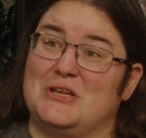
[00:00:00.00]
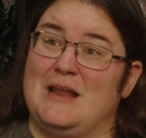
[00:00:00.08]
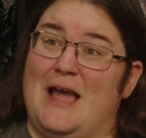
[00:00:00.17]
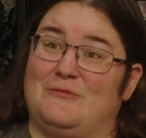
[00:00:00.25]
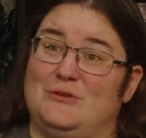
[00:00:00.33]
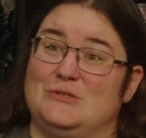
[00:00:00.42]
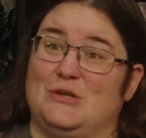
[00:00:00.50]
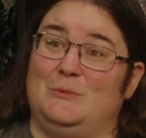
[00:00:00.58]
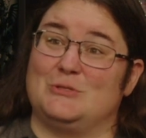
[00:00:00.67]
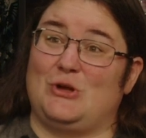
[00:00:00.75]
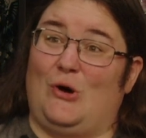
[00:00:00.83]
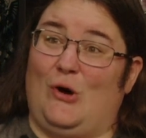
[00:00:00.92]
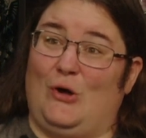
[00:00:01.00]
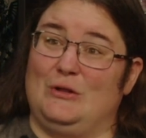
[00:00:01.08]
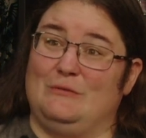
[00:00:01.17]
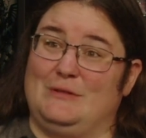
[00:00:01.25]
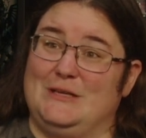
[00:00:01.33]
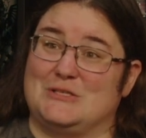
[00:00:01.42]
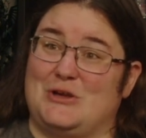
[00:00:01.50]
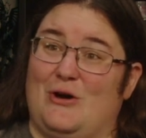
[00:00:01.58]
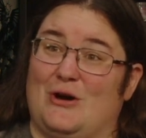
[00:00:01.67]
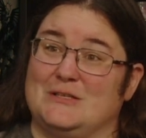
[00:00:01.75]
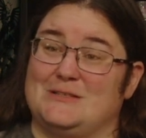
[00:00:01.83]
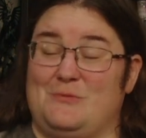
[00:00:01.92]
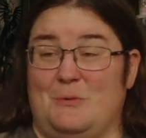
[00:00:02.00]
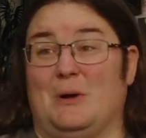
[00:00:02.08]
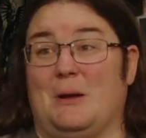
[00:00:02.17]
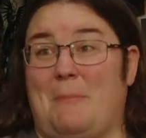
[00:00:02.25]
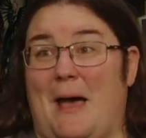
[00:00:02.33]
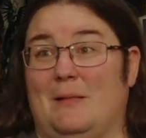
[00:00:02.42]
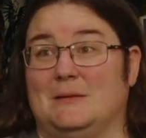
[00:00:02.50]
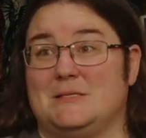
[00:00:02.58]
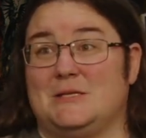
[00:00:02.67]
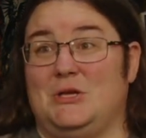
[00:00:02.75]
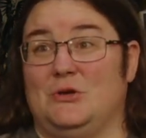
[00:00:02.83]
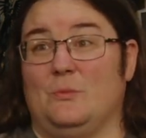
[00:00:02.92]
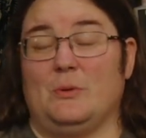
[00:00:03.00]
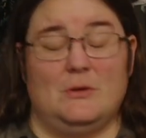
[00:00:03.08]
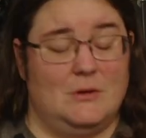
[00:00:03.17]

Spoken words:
going to have to use almost all of these cards if we want a balanced cube.